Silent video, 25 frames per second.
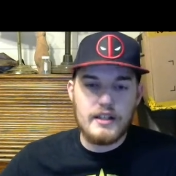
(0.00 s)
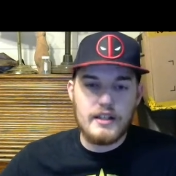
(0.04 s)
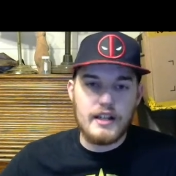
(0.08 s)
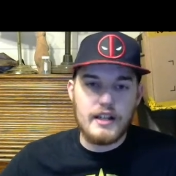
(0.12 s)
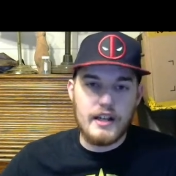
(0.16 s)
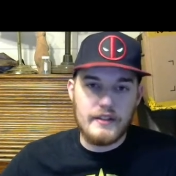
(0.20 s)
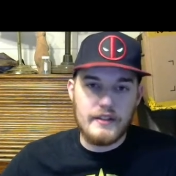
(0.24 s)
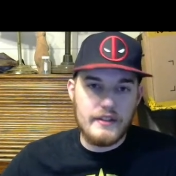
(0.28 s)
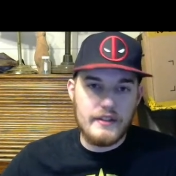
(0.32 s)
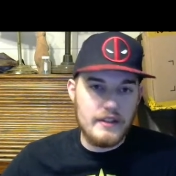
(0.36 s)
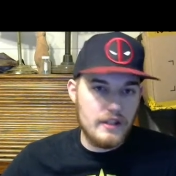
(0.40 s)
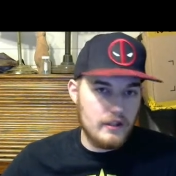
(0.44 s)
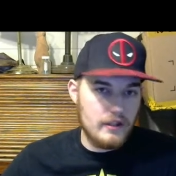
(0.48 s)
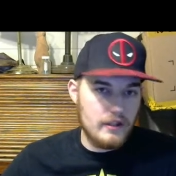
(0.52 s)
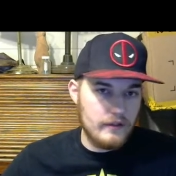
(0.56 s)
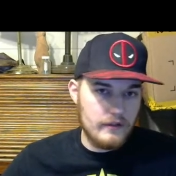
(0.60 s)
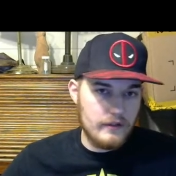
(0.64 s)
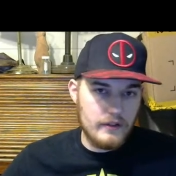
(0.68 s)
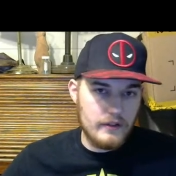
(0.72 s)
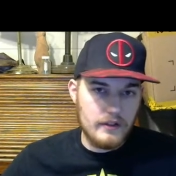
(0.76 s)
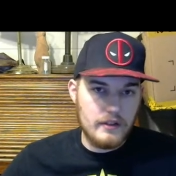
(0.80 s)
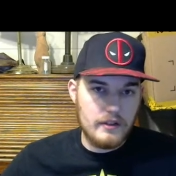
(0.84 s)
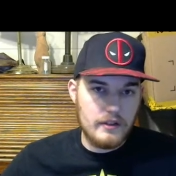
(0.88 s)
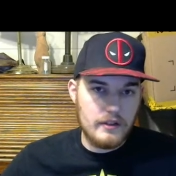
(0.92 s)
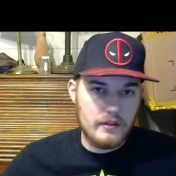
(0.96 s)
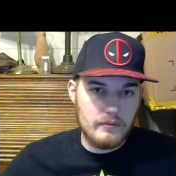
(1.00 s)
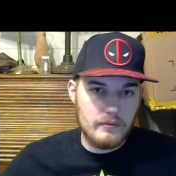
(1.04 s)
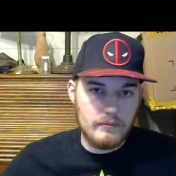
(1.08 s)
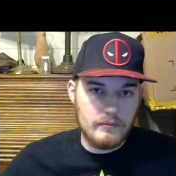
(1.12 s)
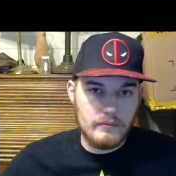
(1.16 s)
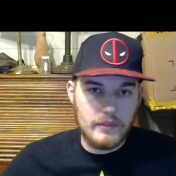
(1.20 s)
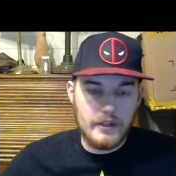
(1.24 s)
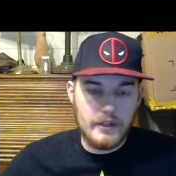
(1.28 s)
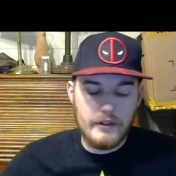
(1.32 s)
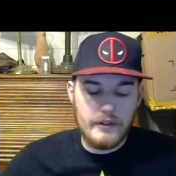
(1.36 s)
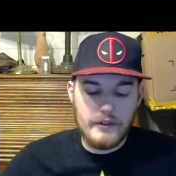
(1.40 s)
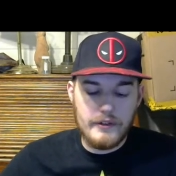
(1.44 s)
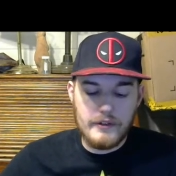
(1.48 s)
At the end of the
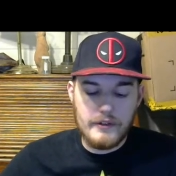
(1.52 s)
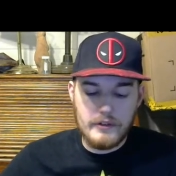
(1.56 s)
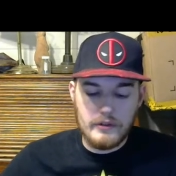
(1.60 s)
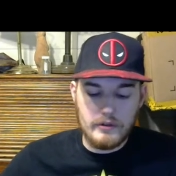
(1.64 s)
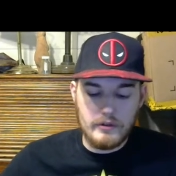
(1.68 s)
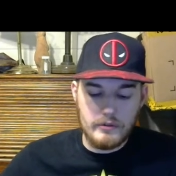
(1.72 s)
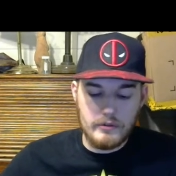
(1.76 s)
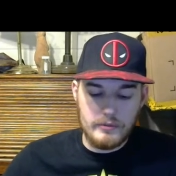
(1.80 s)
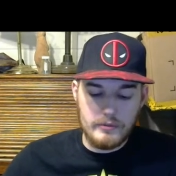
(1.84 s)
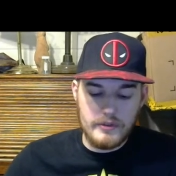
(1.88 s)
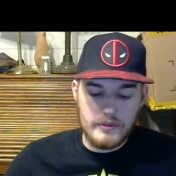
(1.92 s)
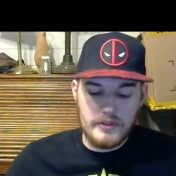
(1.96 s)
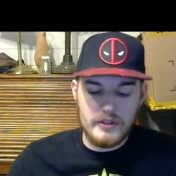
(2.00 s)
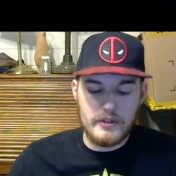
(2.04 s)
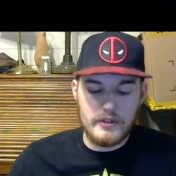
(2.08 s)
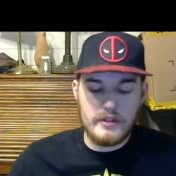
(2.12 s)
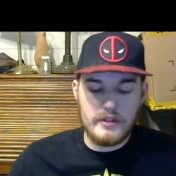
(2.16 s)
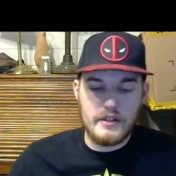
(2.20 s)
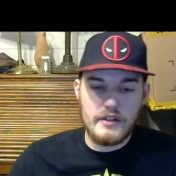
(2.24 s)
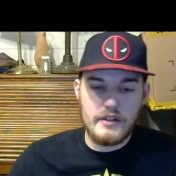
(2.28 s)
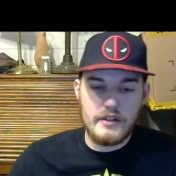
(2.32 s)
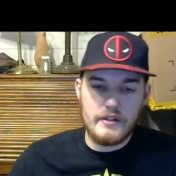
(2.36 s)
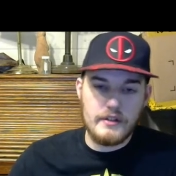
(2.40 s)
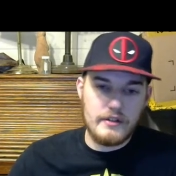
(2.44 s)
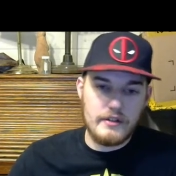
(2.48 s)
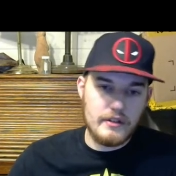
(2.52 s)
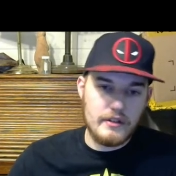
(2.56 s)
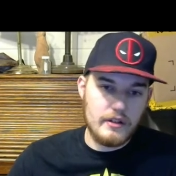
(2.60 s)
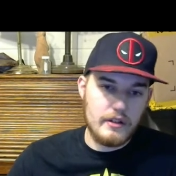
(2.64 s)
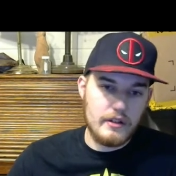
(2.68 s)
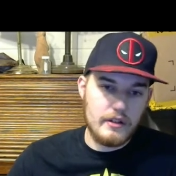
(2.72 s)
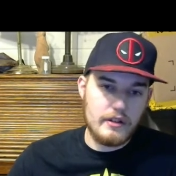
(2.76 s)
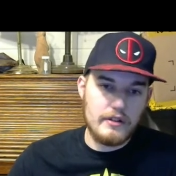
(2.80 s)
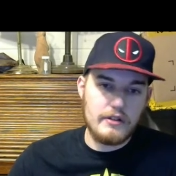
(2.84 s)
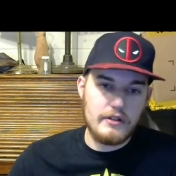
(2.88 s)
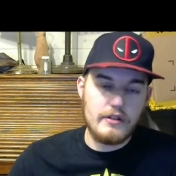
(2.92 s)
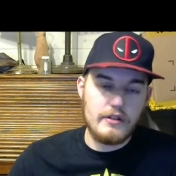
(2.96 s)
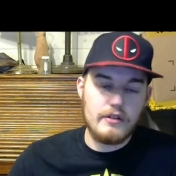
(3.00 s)
month, you'll be turning in this
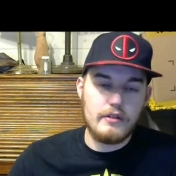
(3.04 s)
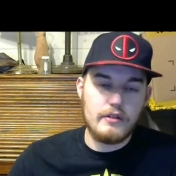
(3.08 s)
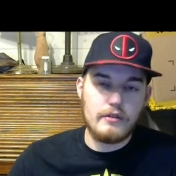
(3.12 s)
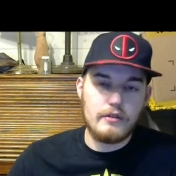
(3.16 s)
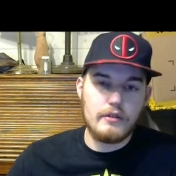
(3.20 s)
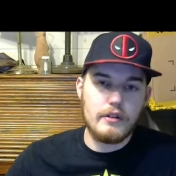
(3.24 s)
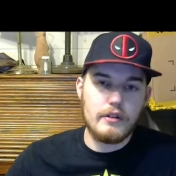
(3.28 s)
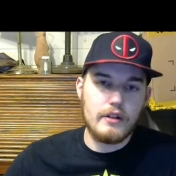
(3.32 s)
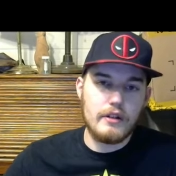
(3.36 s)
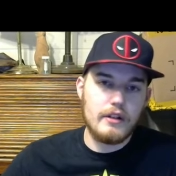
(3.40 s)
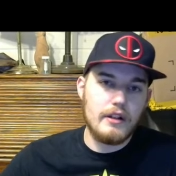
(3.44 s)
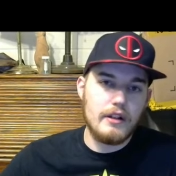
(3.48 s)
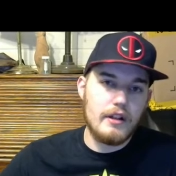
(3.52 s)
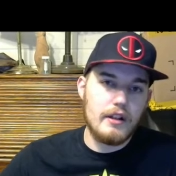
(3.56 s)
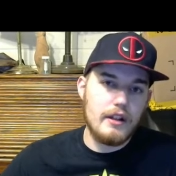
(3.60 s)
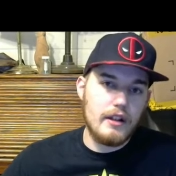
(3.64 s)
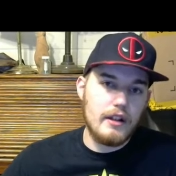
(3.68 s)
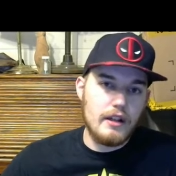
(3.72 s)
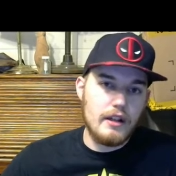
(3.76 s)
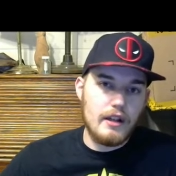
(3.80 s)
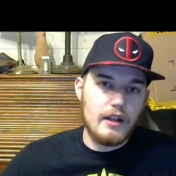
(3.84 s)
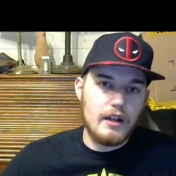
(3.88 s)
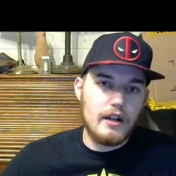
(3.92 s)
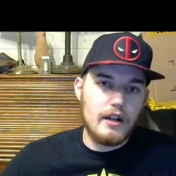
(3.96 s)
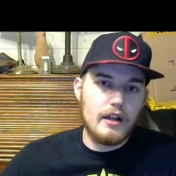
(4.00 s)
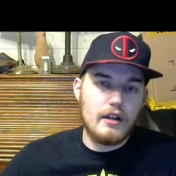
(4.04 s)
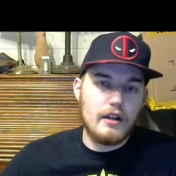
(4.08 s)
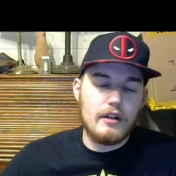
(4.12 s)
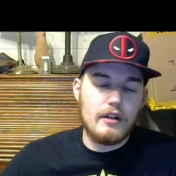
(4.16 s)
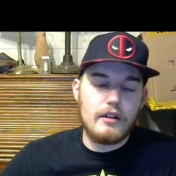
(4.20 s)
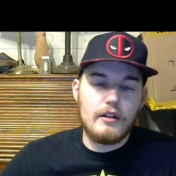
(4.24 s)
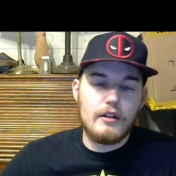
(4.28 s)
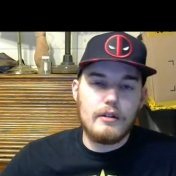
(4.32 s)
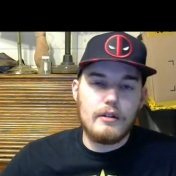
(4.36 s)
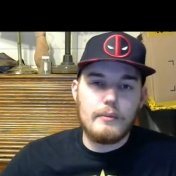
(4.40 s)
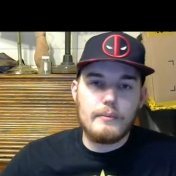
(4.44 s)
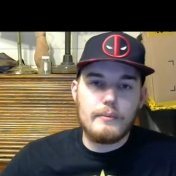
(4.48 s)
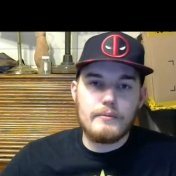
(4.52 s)
card to your
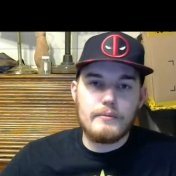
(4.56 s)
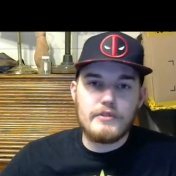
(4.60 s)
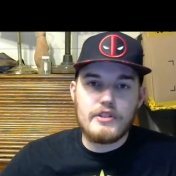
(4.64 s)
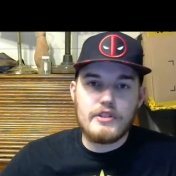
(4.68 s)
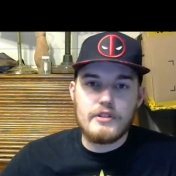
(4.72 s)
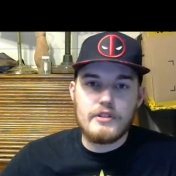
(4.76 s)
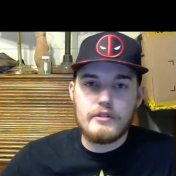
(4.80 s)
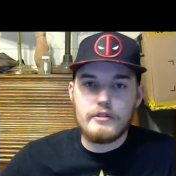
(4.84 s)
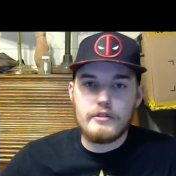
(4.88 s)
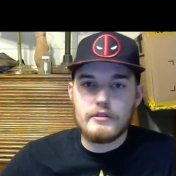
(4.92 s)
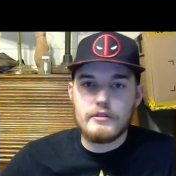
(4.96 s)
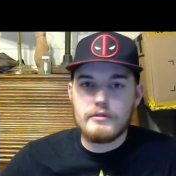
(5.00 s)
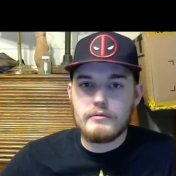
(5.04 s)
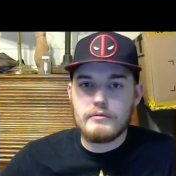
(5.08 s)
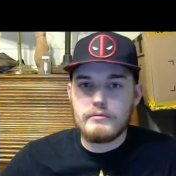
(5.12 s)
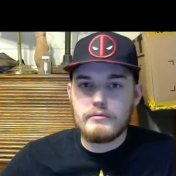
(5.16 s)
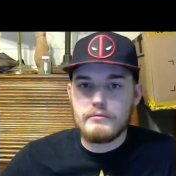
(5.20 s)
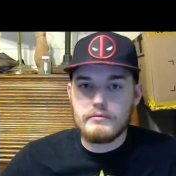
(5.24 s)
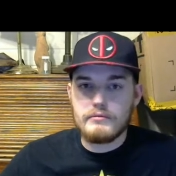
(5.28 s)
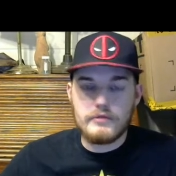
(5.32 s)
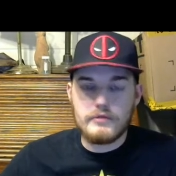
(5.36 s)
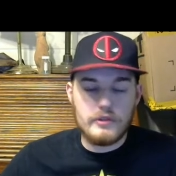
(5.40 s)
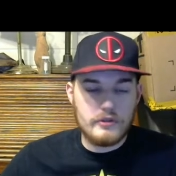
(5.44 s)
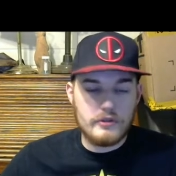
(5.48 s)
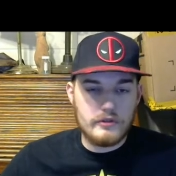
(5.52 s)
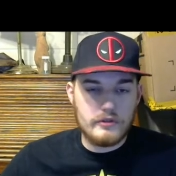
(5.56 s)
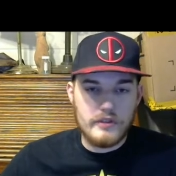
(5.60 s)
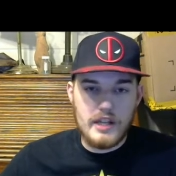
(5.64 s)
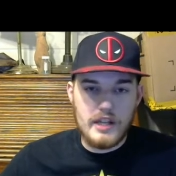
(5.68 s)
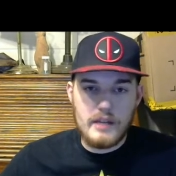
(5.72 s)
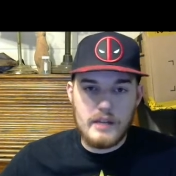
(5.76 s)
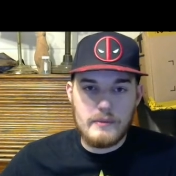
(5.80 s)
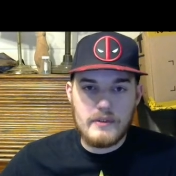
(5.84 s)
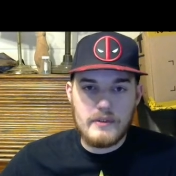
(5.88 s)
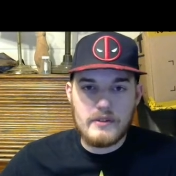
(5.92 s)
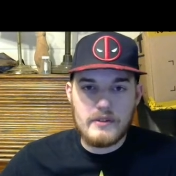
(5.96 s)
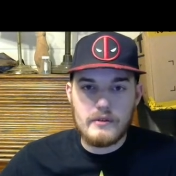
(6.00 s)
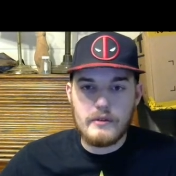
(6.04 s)
to your local
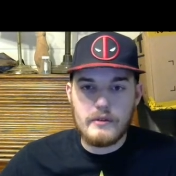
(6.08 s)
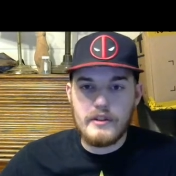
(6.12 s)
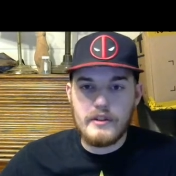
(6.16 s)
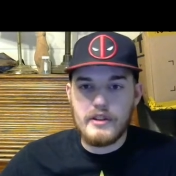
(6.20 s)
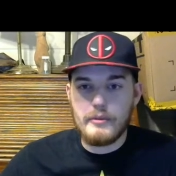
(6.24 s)
gaming store.